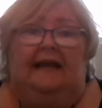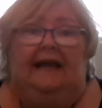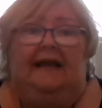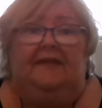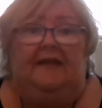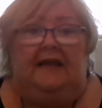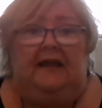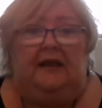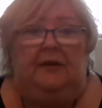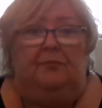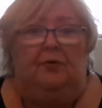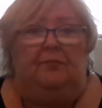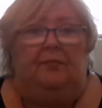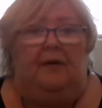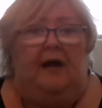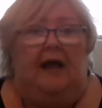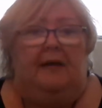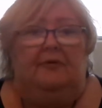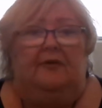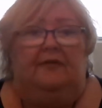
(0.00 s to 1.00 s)
In the Hebrew
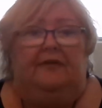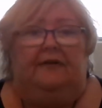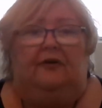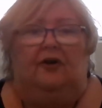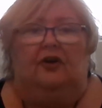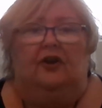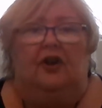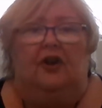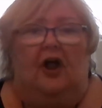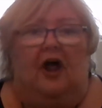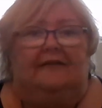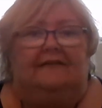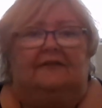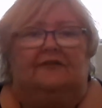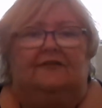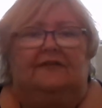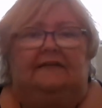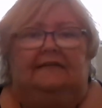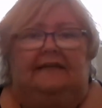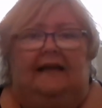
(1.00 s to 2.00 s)
Bible, there are lots
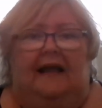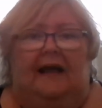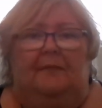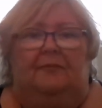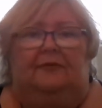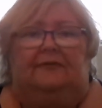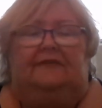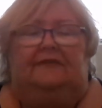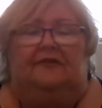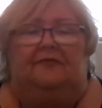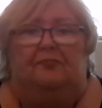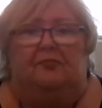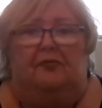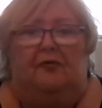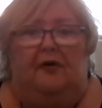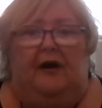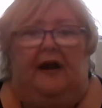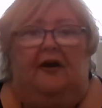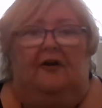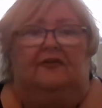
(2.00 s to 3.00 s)
of examples of
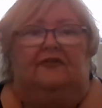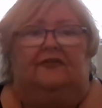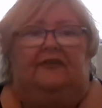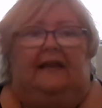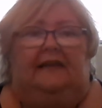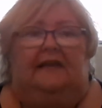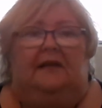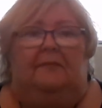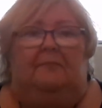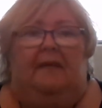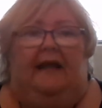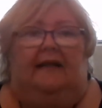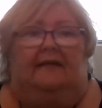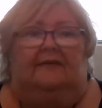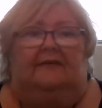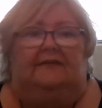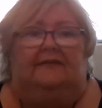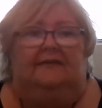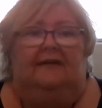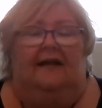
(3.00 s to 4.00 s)
prayers and
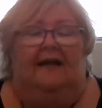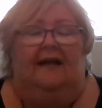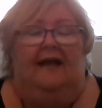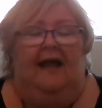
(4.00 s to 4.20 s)
laments,